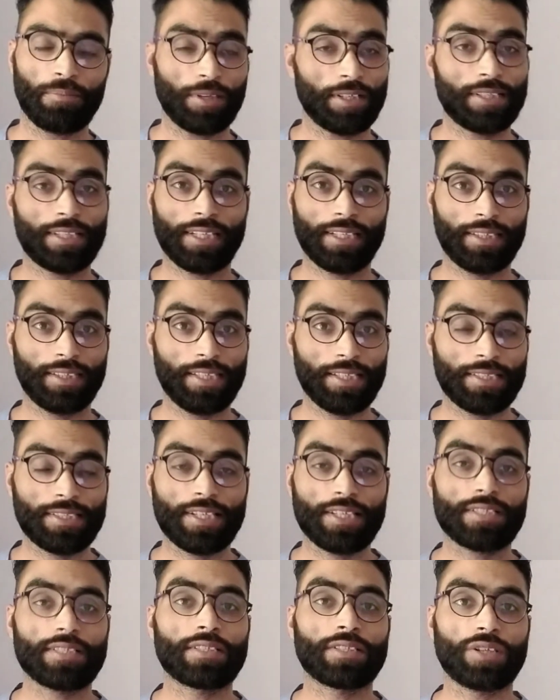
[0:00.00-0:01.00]
But
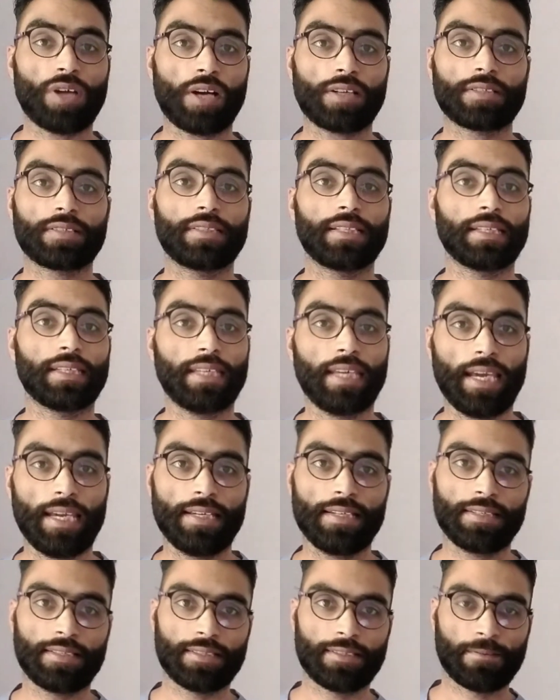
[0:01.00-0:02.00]
this is not the
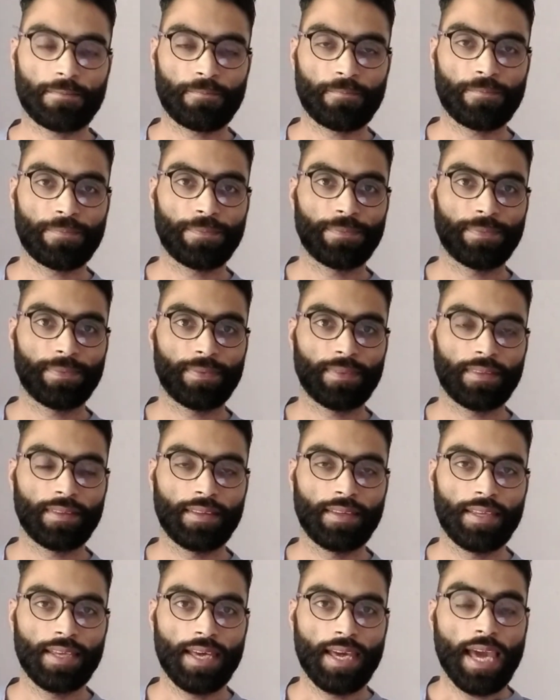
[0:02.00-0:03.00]
case.
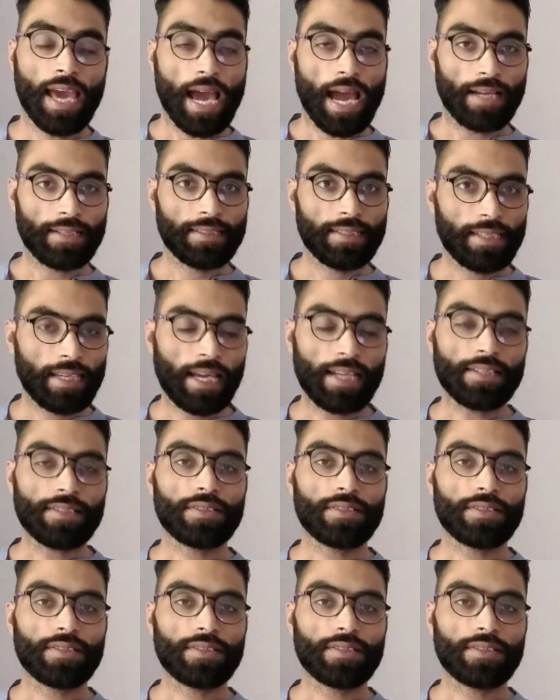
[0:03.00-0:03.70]
At the